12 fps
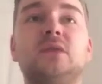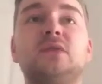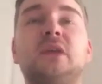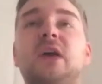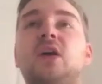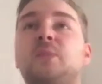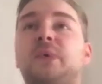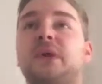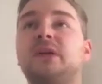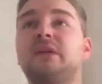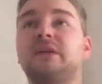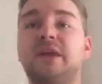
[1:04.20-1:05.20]
UK
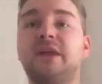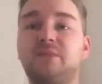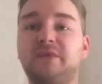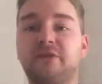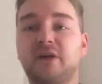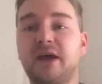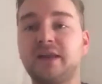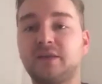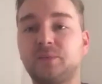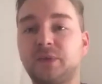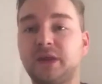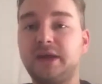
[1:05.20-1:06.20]
Open, the day before I had to
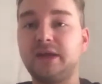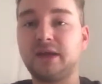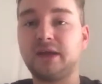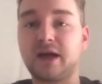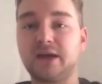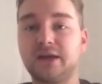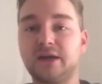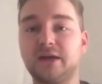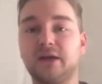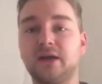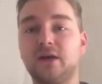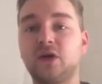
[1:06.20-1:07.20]
play, I
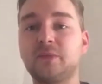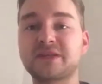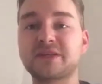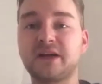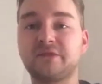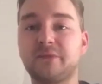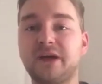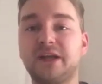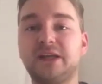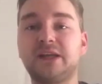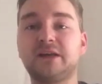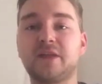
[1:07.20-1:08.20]
hurt myself on my
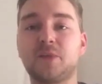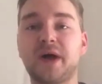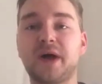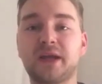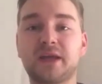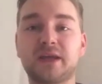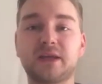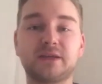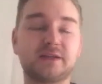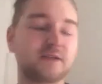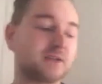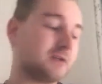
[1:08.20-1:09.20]
knee on the back.
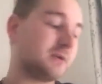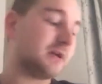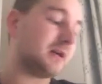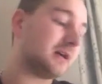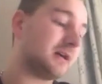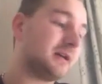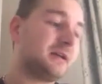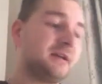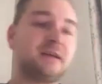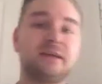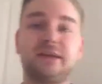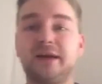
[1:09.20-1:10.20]
So,
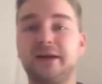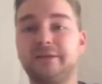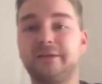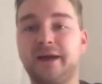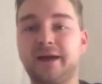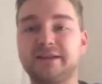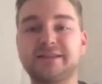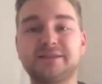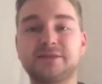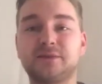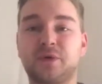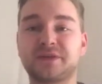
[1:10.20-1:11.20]
that
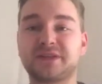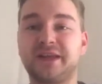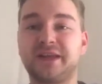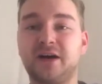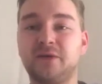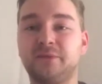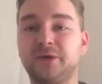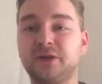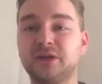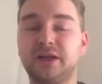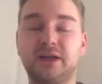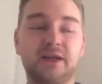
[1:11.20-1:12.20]
wasn't
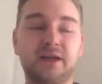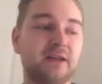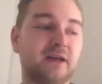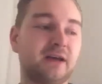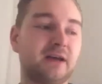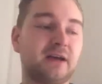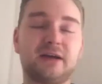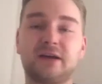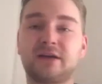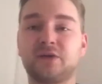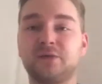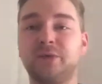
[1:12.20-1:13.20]
helpful. And I
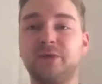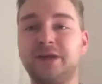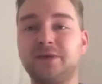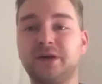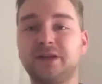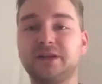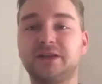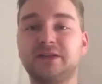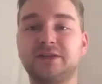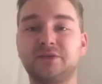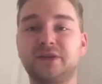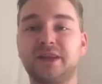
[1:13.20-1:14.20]
couldn't play well
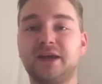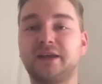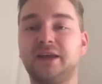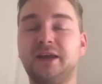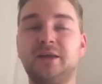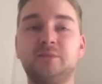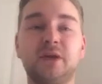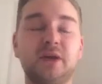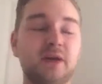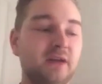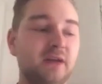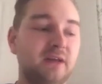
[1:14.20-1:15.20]
during that game,
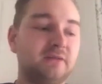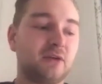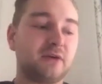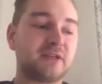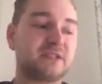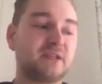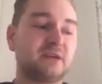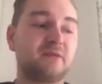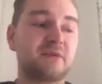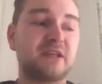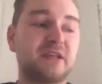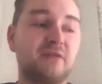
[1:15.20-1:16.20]
even though I still give
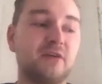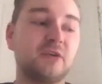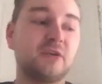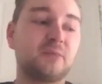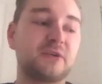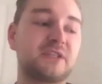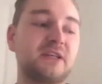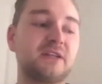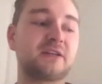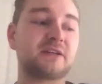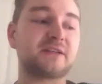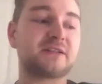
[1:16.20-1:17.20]
myself 100%
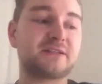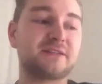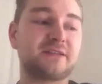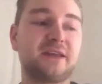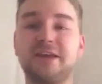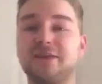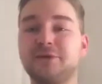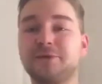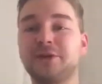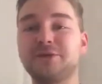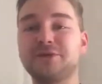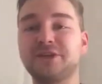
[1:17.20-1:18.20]
because, you don't want
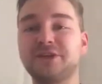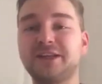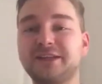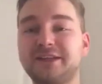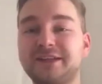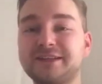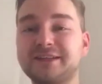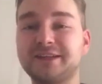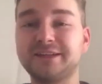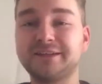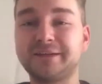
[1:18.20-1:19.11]
to lose your dignity, isn't it?